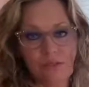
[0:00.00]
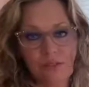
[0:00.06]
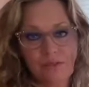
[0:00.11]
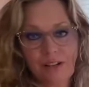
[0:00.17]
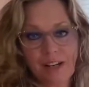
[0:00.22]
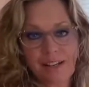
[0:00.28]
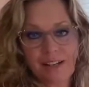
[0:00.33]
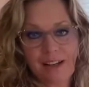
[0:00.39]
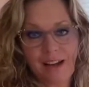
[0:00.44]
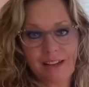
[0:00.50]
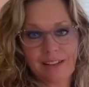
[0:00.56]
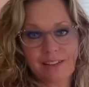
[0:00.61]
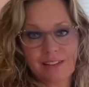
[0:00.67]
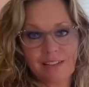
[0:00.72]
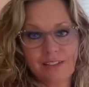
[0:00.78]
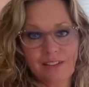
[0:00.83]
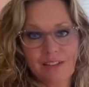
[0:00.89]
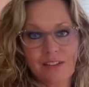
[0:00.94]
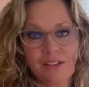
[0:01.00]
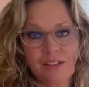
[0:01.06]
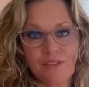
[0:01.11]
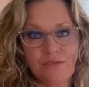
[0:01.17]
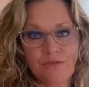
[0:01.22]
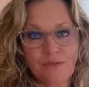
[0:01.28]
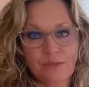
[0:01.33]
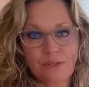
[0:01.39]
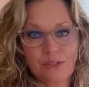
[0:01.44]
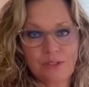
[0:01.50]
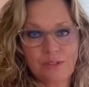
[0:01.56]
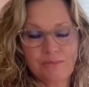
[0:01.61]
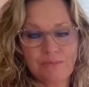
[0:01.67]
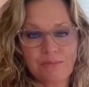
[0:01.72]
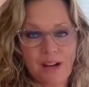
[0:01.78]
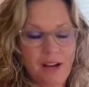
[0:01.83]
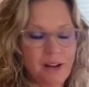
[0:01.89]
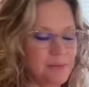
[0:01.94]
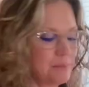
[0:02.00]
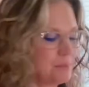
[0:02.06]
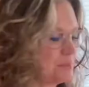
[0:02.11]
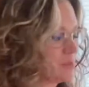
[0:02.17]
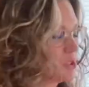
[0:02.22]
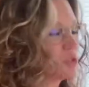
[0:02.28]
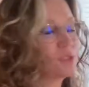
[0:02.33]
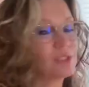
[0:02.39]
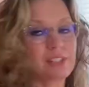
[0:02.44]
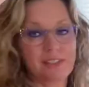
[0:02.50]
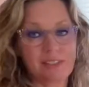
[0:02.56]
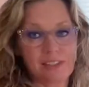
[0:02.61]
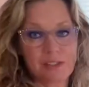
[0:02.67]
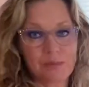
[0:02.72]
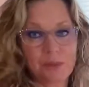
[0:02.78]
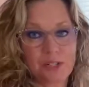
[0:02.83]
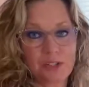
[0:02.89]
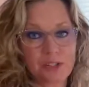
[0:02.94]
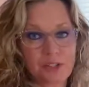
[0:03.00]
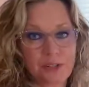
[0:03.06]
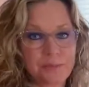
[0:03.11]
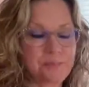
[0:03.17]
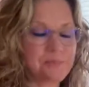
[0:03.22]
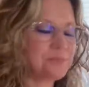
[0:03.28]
the right height for um, using this pitcher.